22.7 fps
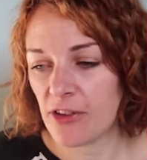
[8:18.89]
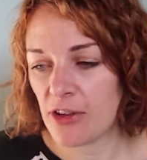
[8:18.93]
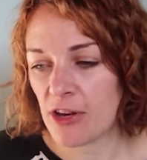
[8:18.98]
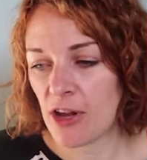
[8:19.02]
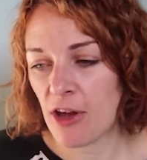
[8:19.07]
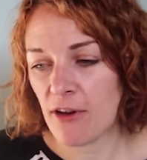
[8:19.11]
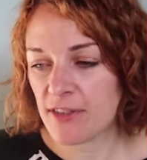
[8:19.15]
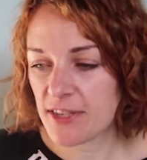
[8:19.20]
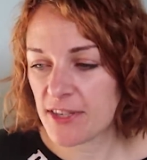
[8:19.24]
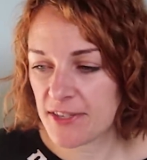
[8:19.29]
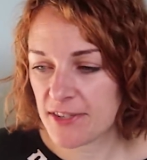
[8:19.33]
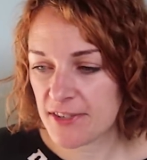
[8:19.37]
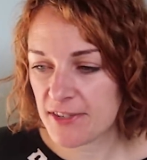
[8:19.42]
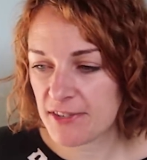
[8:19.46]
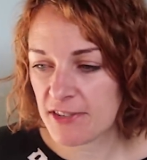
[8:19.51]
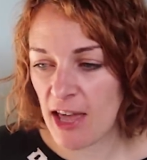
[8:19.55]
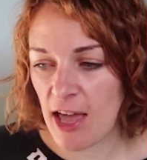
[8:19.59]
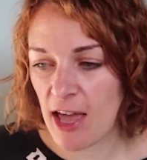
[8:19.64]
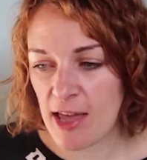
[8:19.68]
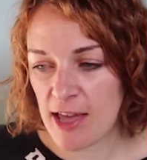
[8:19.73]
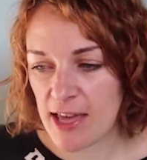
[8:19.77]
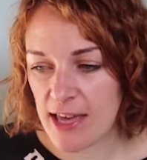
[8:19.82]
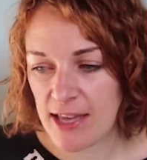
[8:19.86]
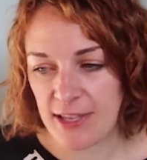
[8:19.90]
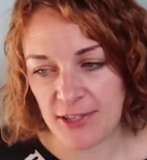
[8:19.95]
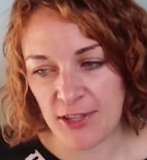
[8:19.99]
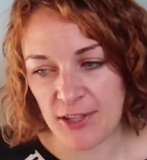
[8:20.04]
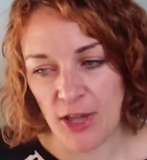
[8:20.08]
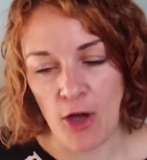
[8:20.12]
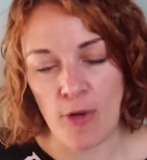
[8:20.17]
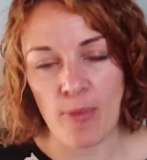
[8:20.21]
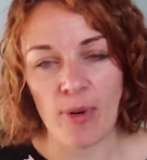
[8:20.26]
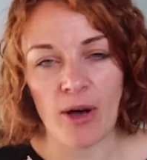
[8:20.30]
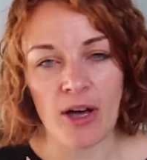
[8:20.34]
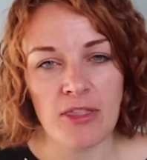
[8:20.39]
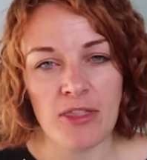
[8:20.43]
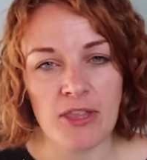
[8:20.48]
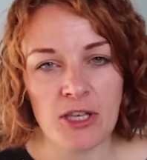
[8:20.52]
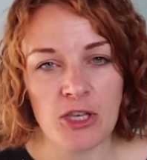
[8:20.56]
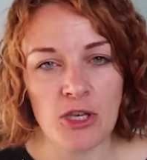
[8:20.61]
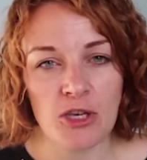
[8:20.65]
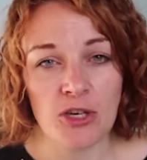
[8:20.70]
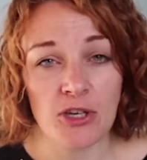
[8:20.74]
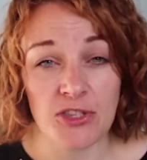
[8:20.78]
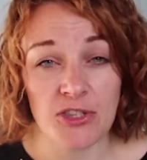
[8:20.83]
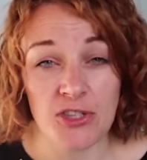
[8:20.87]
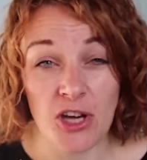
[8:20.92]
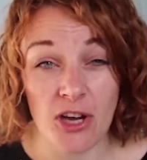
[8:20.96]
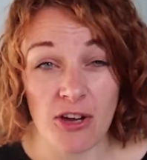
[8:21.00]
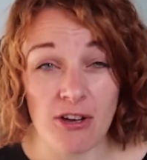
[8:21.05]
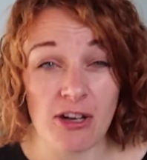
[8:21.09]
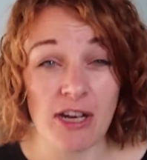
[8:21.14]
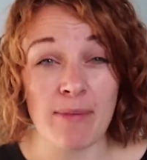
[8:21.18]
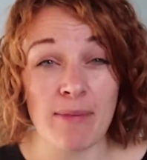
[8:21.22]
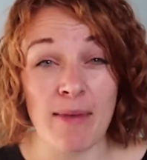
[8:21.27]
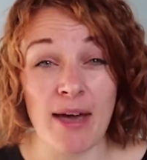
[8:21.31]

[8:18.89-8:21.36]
I know it doesn't say so, but I think you could totally